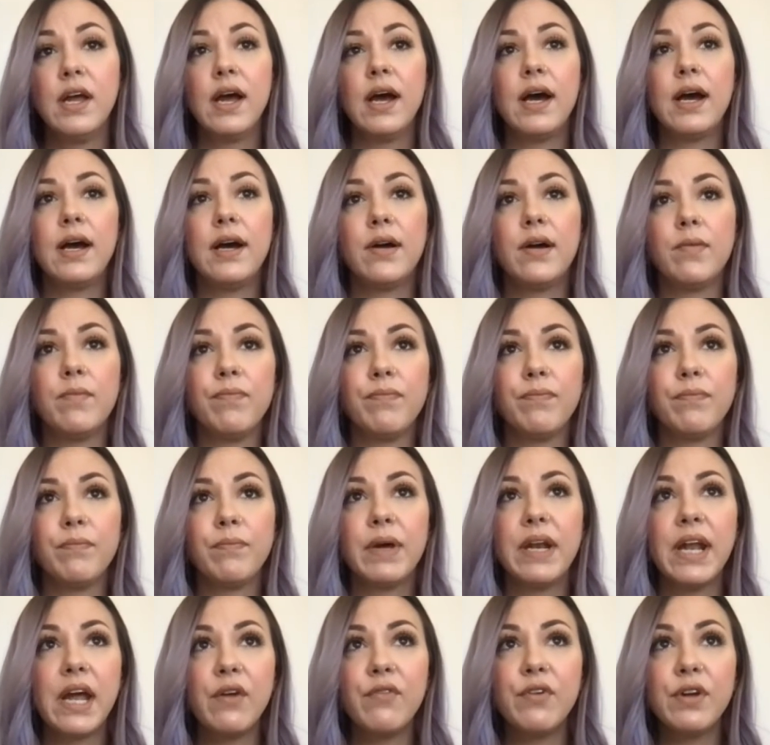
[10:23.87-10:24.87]

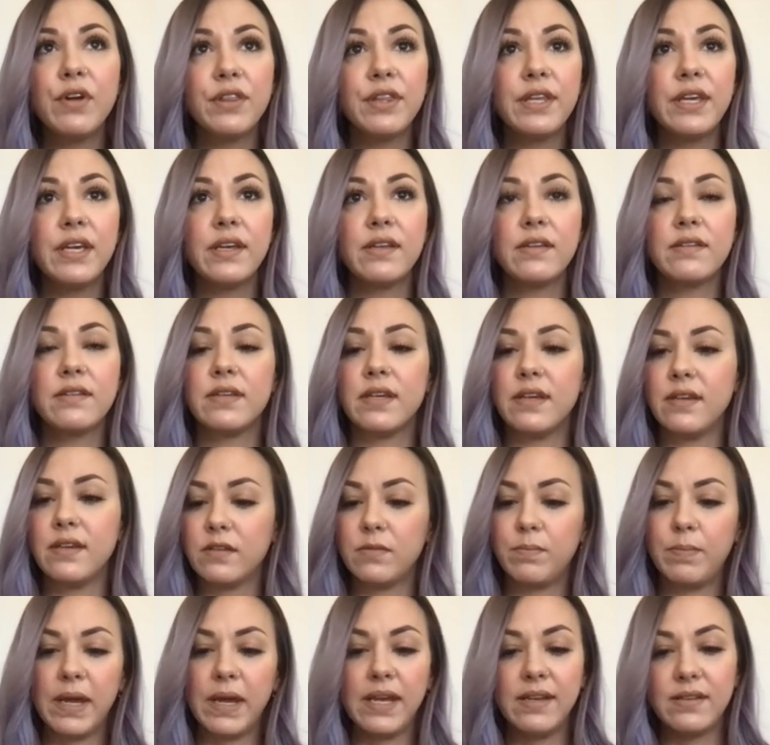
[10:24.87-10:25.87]
But everything
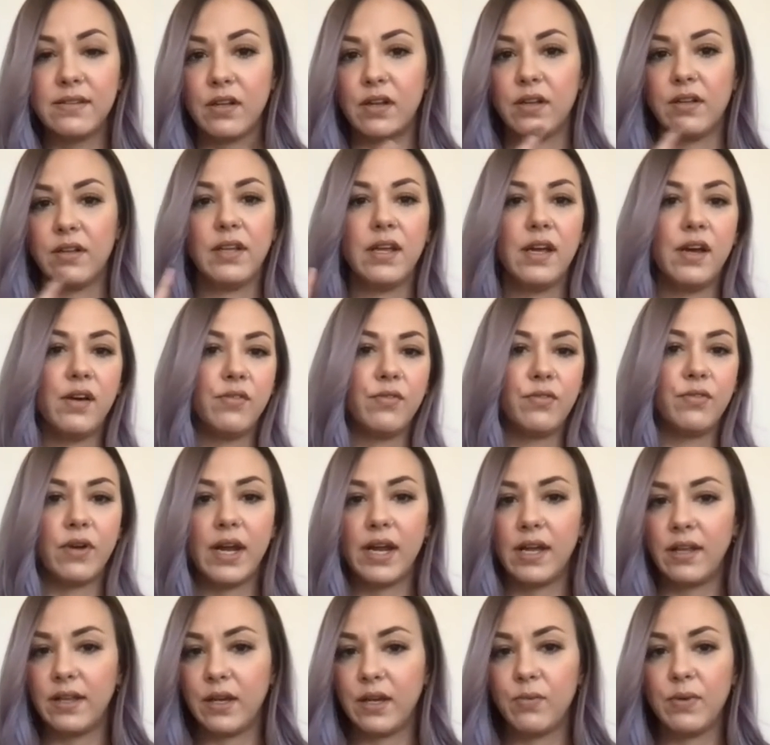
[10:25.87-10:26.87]
is based on love,
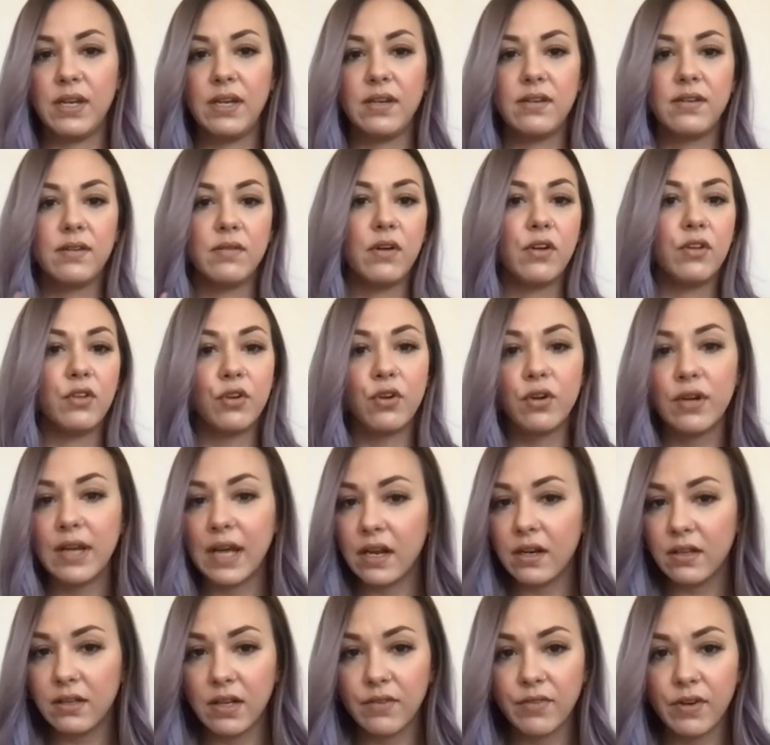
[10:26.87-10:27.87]
right? Like we need to learn
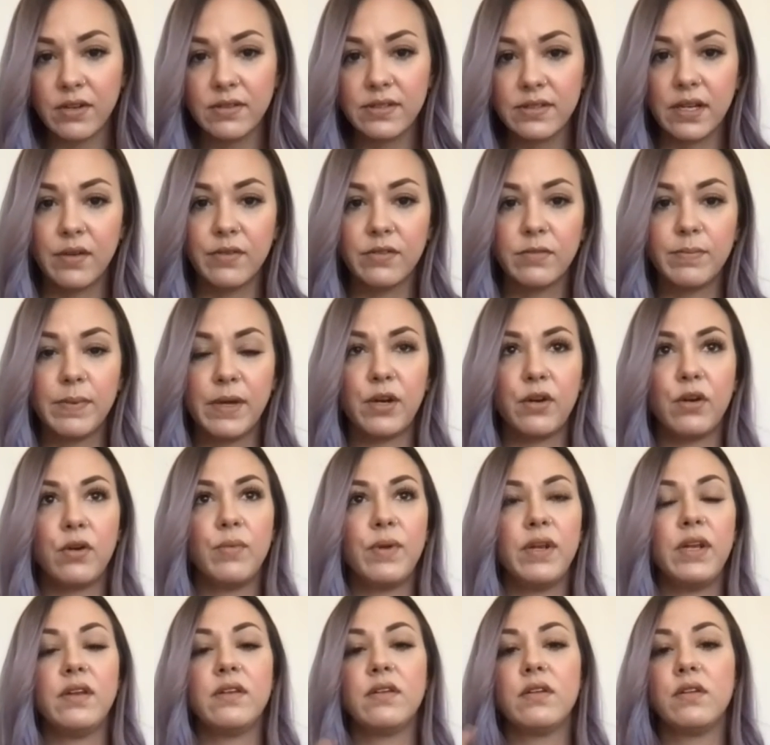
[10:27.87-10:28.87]
how to love ourselves better.
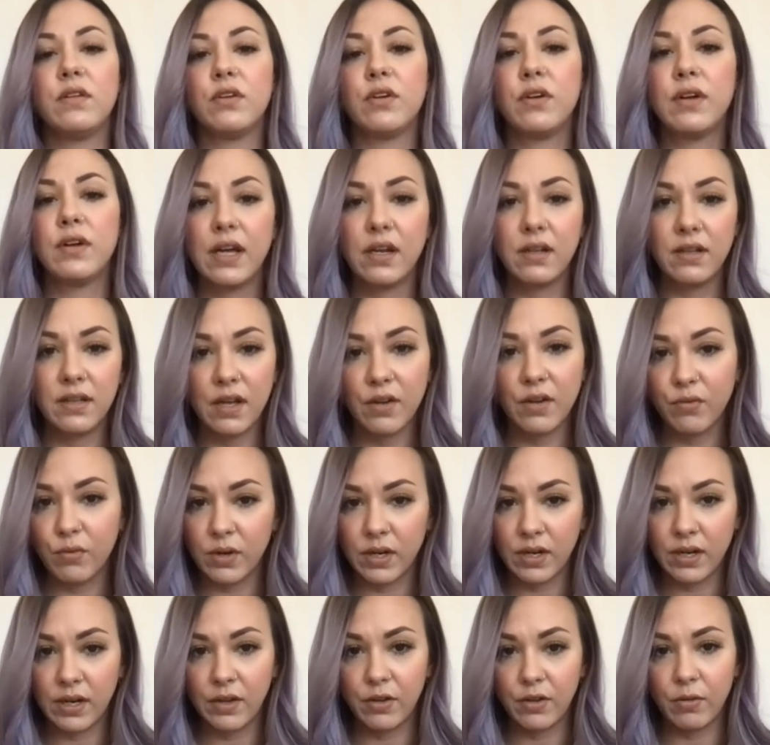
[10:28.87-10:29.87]
We need to learn how to love
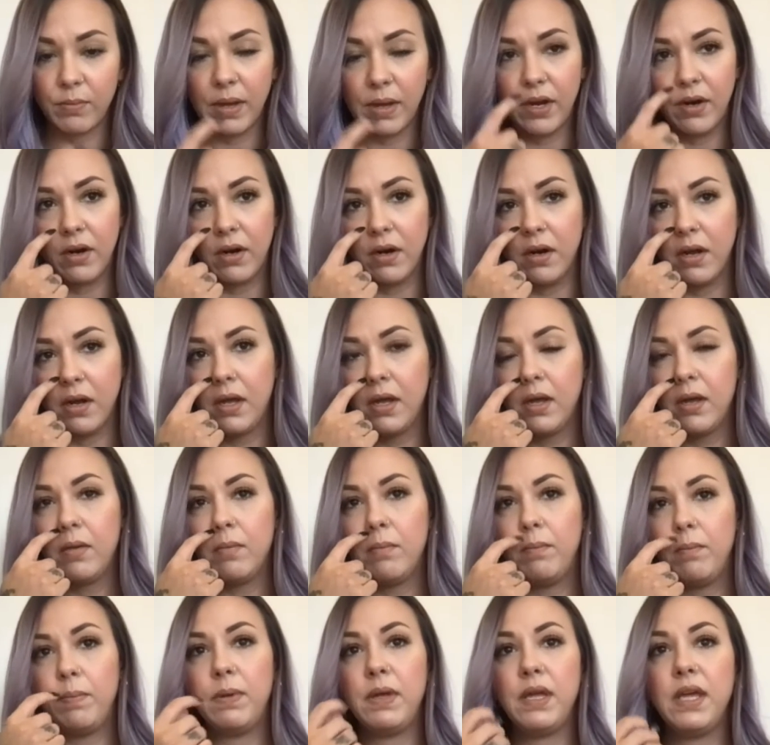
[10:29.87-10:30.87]
one another better,
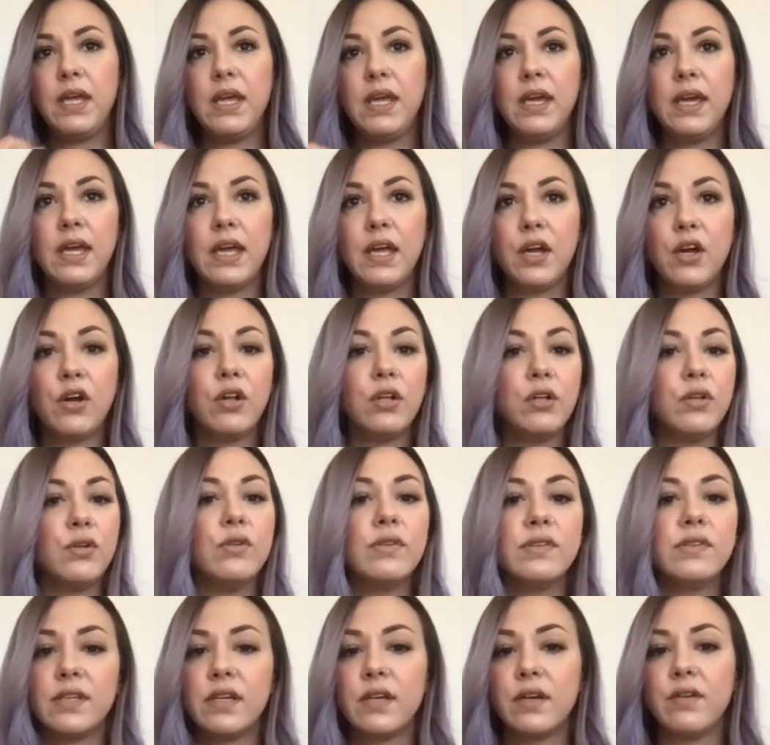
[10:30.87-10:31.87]
be
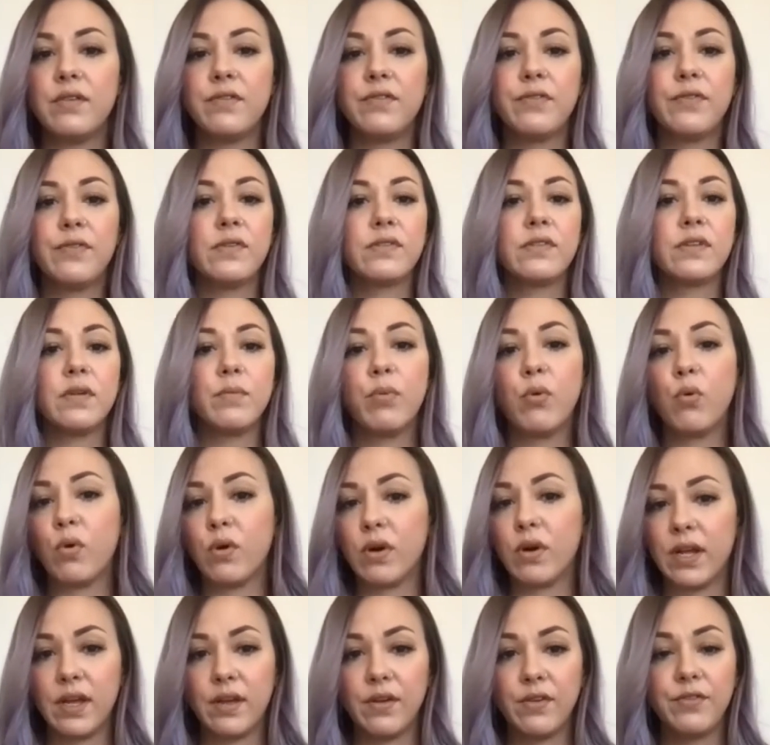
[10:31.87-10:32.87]
inclusive,
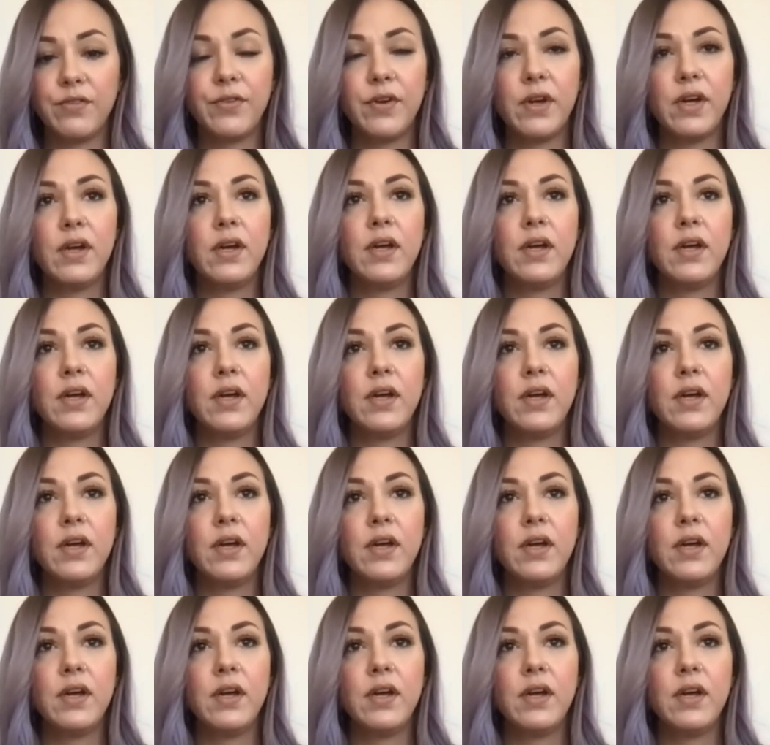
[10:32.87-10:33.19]
supportive.